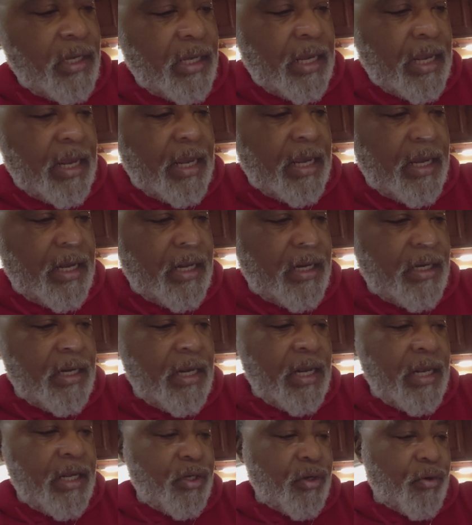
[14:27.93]
and
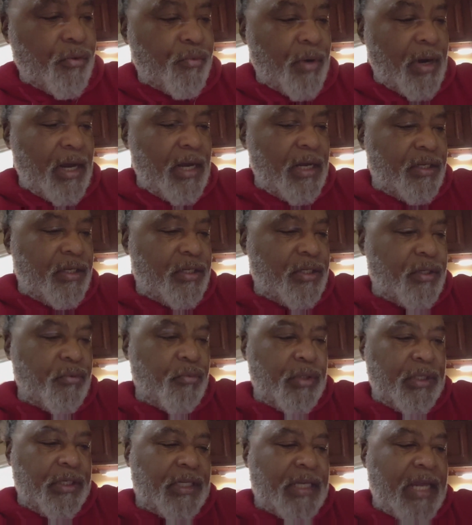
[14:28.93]
your rice
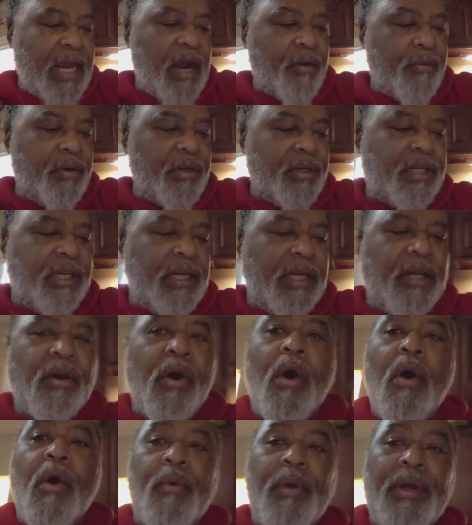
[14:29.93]
is guaranteed
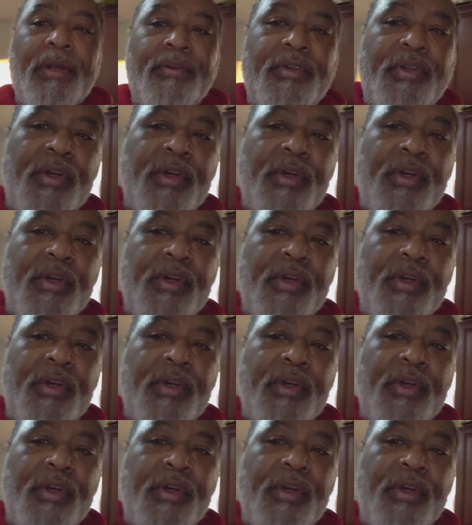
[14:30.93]
always